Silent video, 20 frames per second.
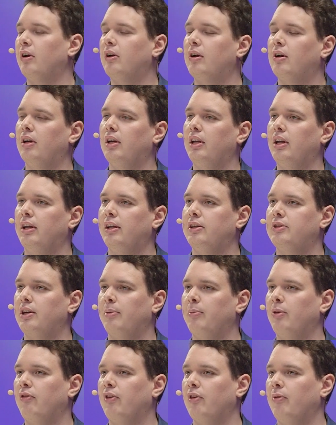luckily
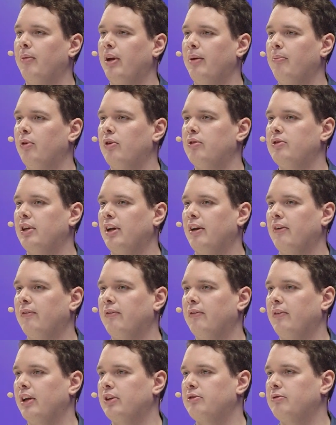some of our members
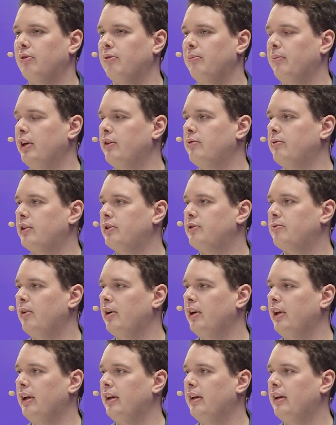have X-Road metrics
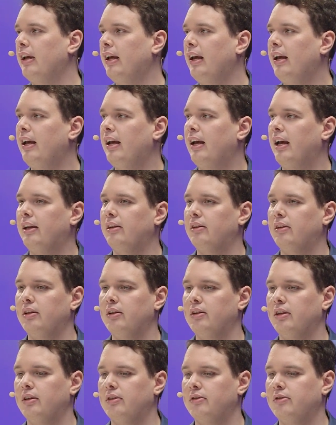running, and
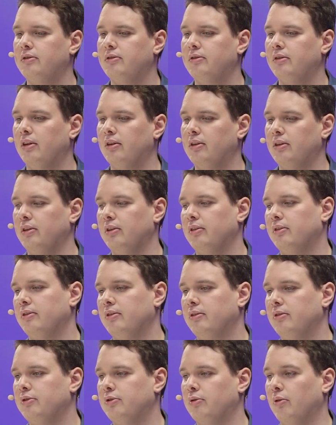it is a good
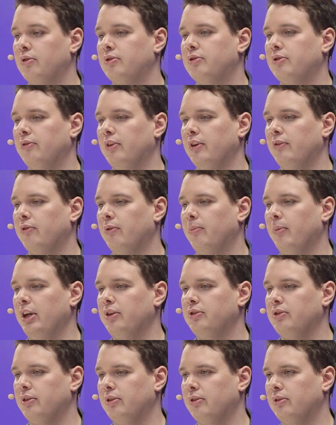source of
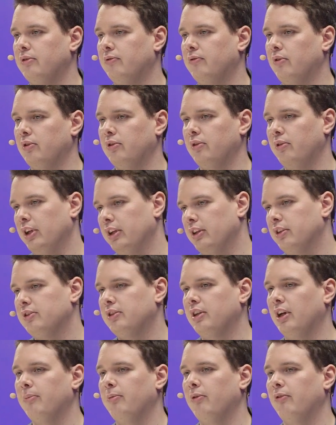information for doing this
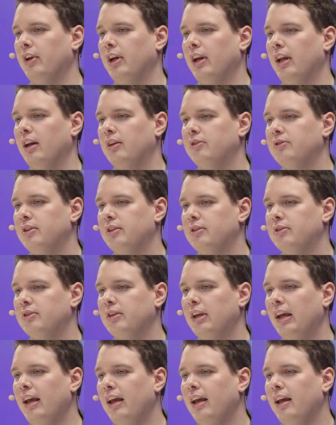type of
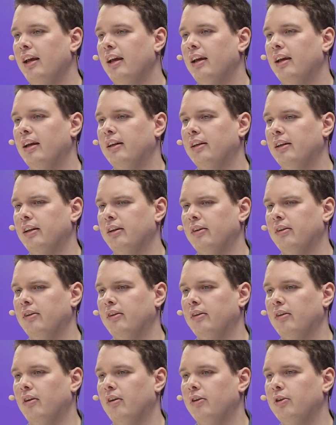analysis. And
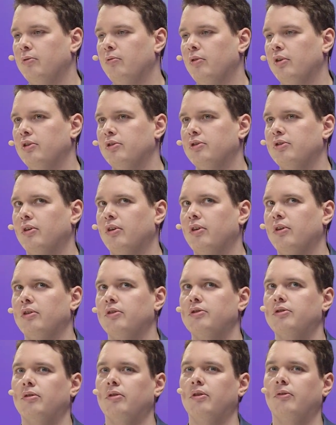then other ones
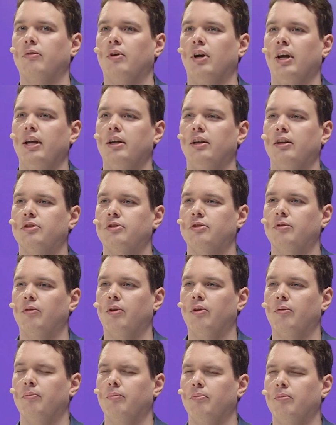are sort of related to
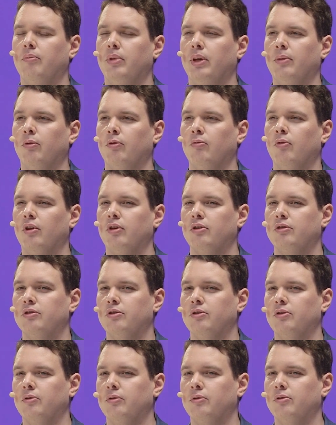where people want
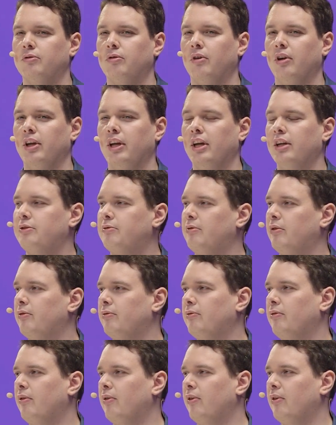to try X-Road
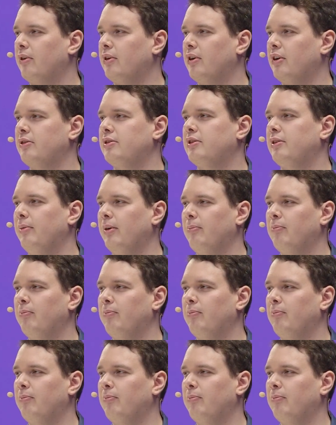for custom